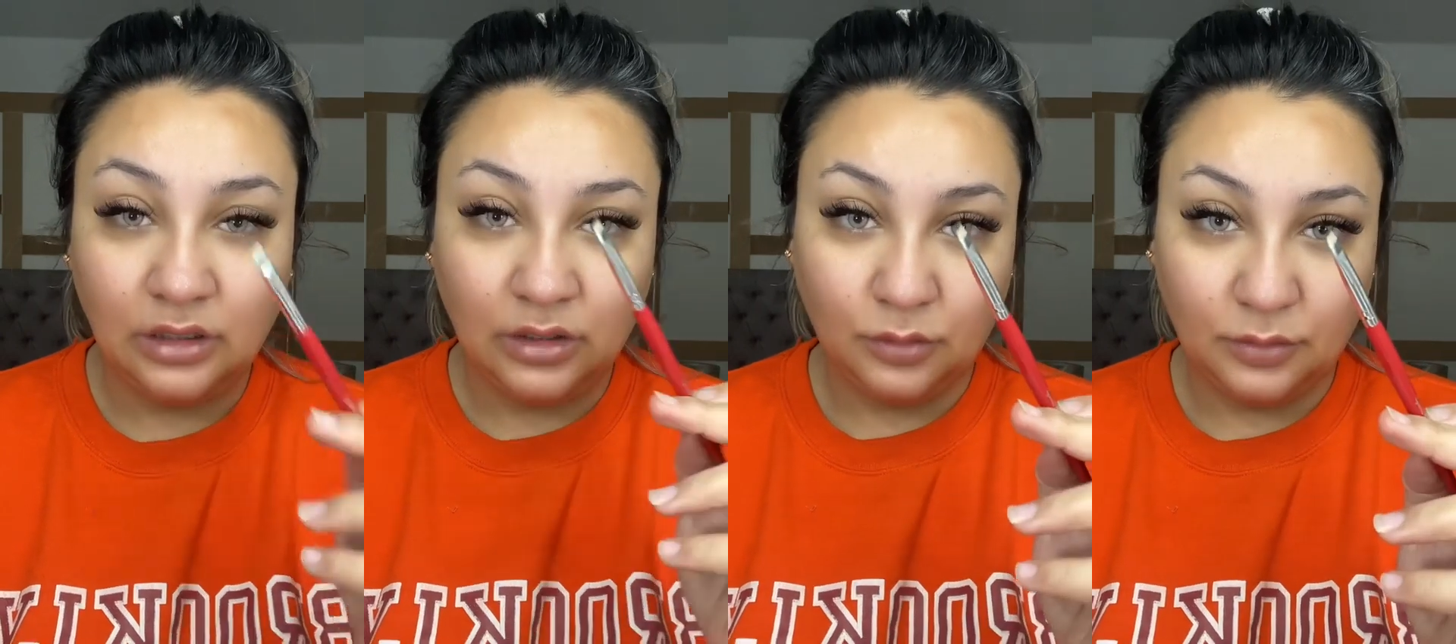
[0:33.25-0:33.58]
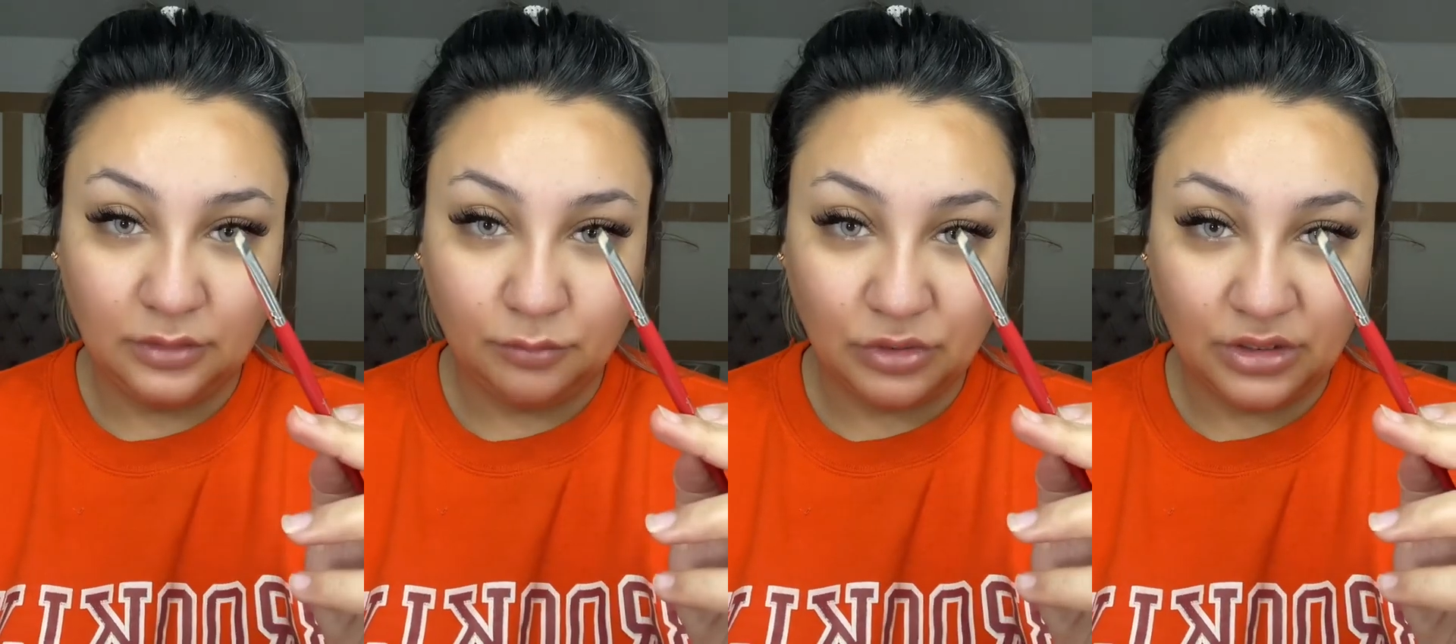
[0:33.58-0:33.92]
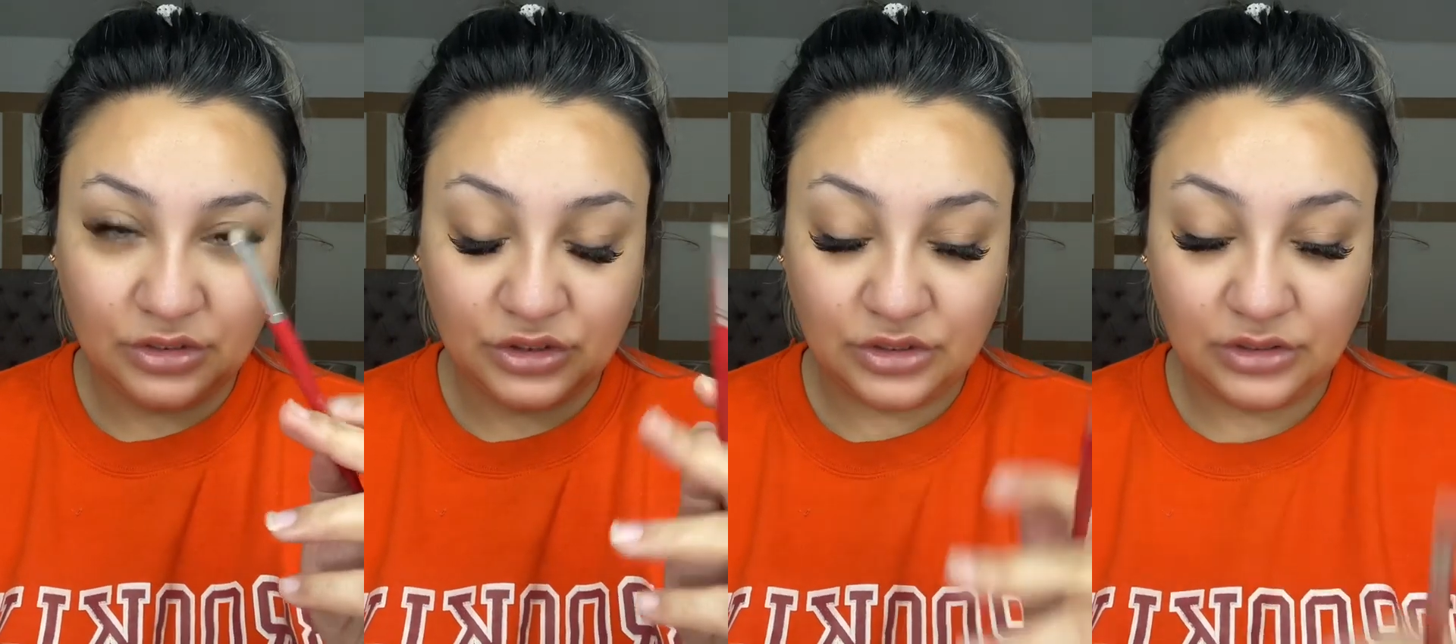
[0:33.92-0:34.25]
with a
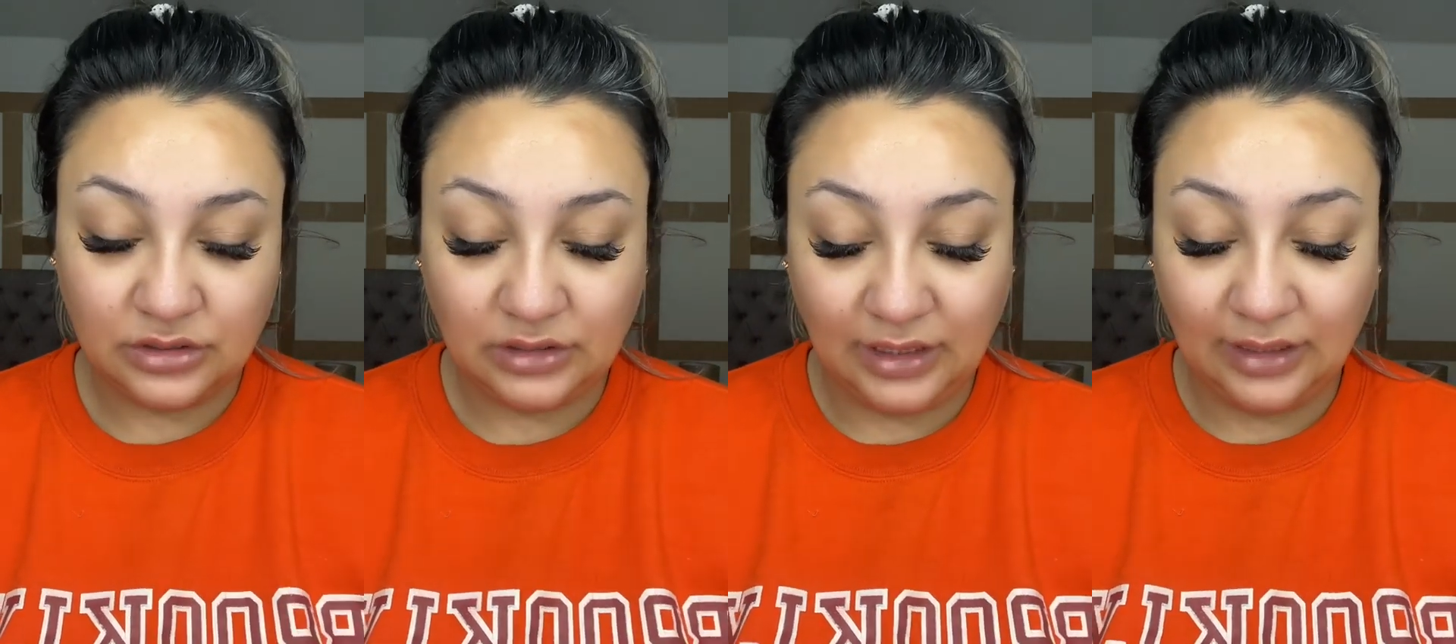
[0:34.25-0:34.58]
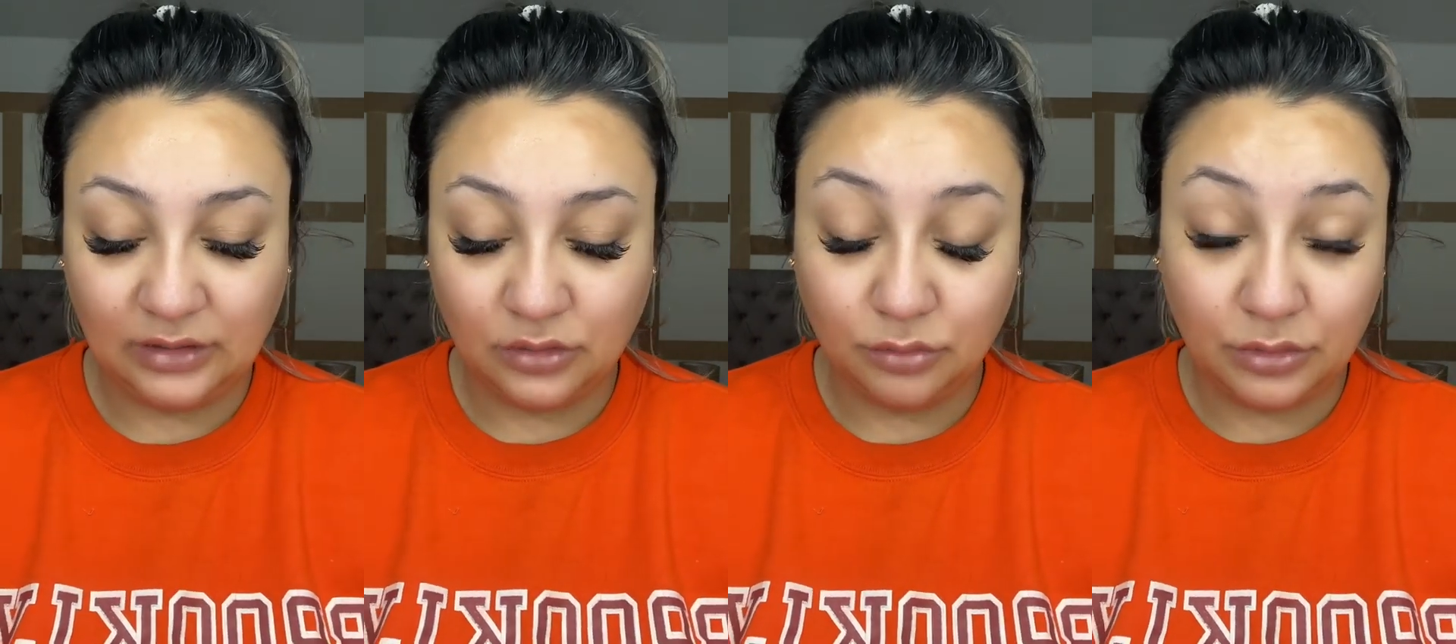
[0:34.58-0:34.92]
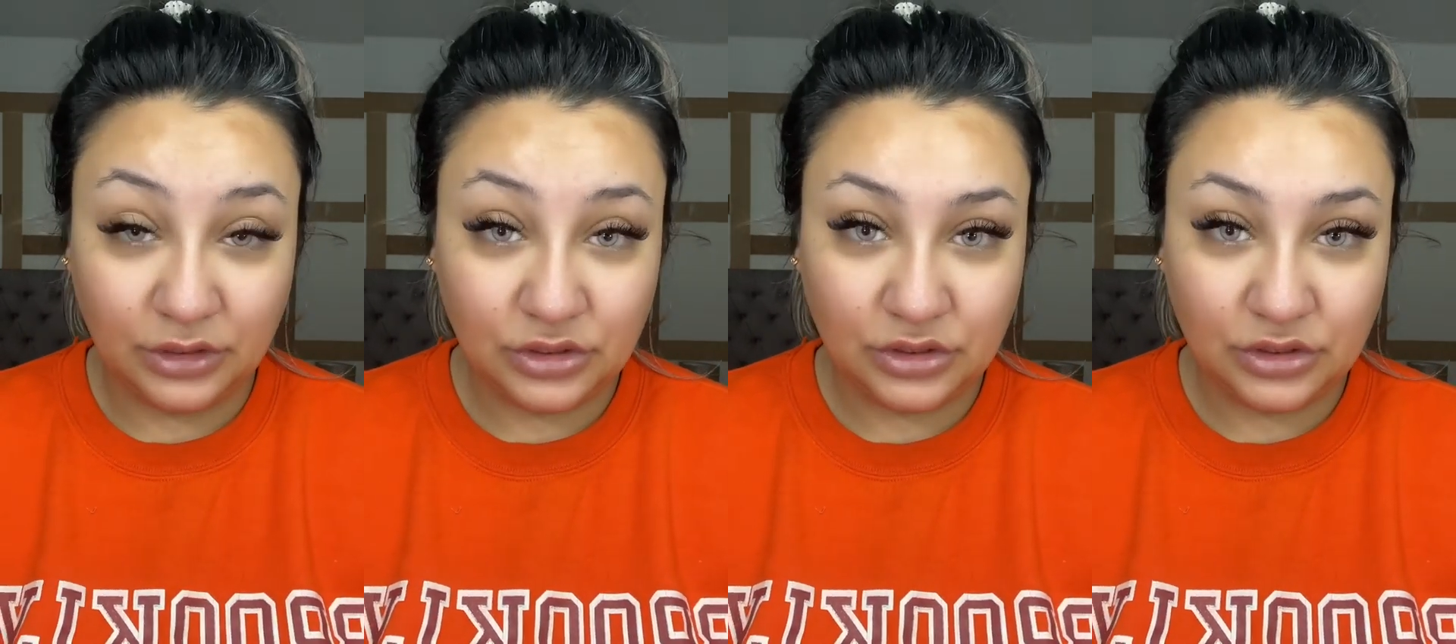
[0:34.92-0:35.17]
brush, angle brush,